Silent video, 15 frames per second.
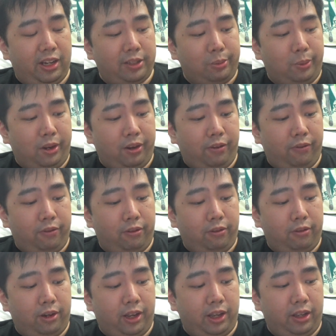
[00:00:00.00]
as well if
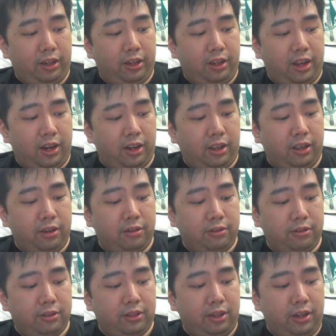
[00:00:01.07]
you like young
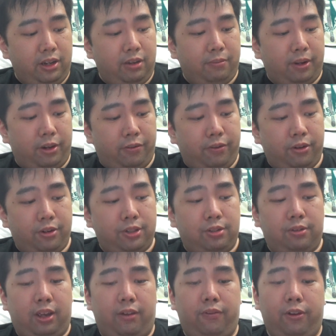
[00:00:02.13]
girls. But of course
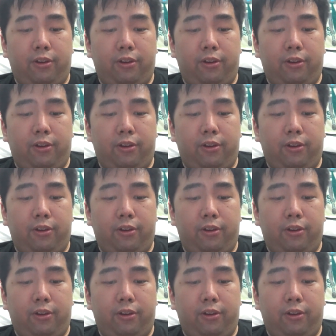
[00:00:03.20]
you have